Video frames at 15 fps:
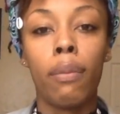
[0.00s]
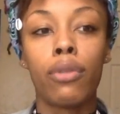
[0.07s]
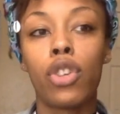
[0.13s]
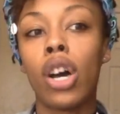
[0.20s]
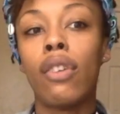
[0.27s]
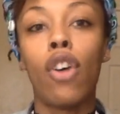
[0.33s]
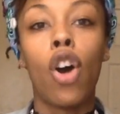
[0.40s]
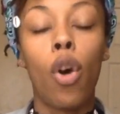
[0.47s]

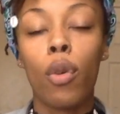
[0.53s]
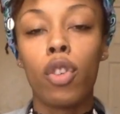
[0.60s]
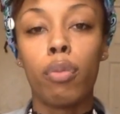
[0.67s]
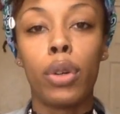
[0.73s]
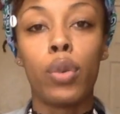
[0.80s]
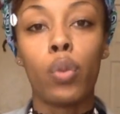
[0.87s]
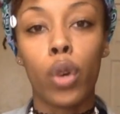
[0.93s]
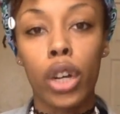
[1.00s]
So I've always
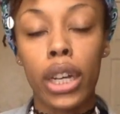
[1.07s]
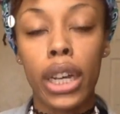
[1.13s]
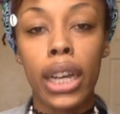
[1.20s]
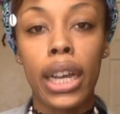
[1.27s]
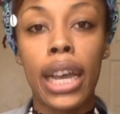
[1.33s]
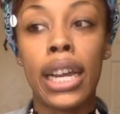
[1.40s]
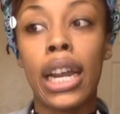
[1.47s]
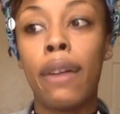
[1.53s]
been
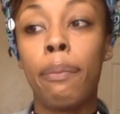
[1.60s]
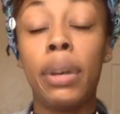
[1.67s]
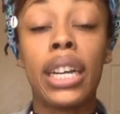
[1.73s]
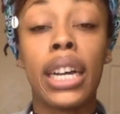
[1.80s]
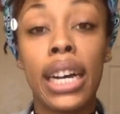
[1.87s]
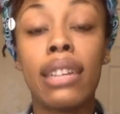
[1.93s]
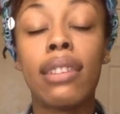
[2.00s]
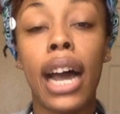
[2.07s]
working, and
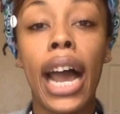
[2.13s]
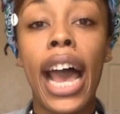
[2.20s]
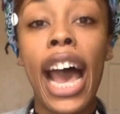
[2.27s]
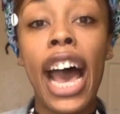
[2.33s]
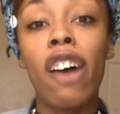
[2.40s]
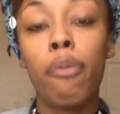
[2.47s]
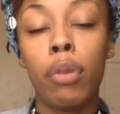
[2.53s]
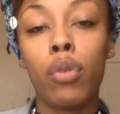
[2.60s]
because I
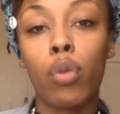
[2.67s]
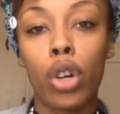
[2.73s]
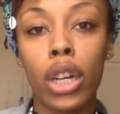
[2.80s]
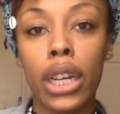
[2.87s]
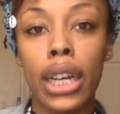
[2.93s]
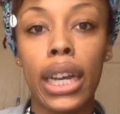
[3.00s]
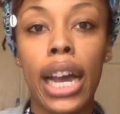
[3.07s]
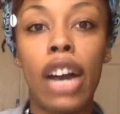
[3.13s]
have been
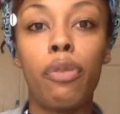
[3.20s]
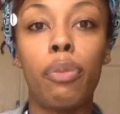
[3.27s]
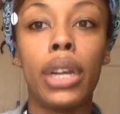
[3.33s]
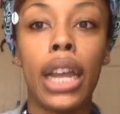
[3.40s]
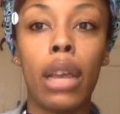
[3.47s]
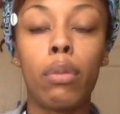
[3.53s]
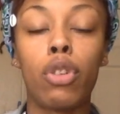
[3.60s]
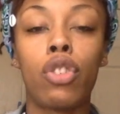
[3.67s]
working, I've
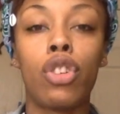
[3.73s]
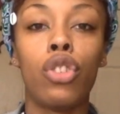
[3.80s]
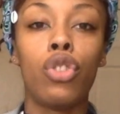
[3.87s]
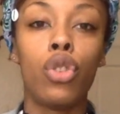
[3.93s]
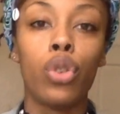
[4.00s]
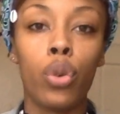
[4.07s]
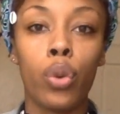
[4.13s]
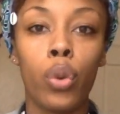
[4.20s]
been able to
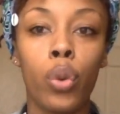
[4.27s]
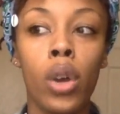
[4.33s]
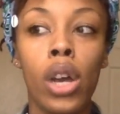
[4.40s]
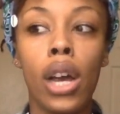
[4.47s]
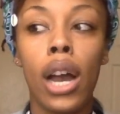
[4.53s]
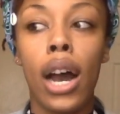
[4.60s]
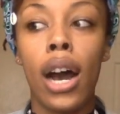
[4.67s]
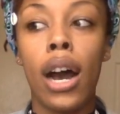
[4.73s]
do
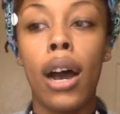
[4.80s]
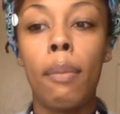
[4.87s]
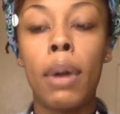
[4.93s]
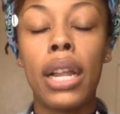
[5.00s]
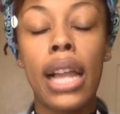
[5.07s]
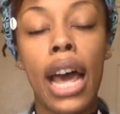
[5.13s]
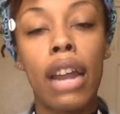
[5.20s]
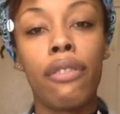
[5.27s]

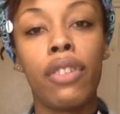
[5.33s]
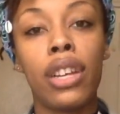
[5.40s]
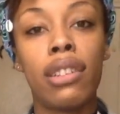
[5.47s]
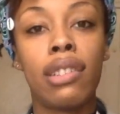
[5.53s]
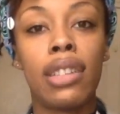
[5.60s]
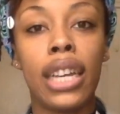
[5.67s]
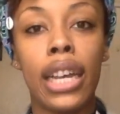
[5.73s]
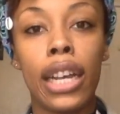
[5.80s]
a lot of
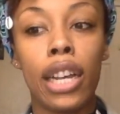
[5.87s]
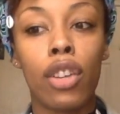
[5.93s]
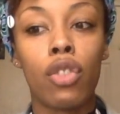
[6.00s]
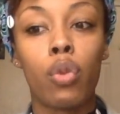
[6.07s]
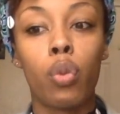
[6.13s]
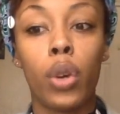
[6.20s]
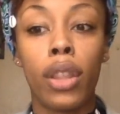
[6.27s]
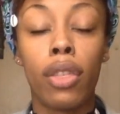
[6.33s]
these
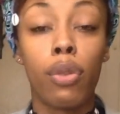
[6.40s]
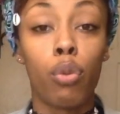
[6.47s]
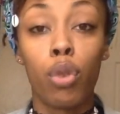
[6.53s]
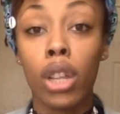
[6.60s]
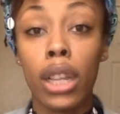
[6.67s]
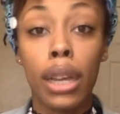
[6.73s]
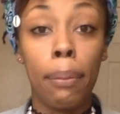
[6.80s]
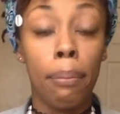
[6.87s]
things with
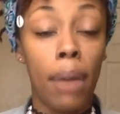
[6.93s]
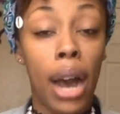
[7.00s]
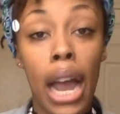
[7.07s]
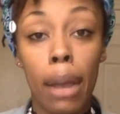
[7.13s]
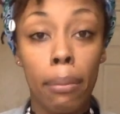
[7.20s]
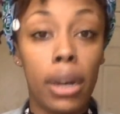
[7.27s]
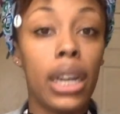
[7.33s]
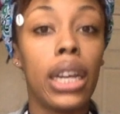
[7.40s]
really
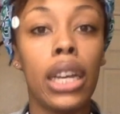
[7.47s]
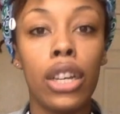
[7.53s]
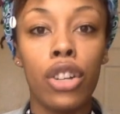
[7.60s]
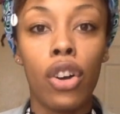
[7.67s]
my money.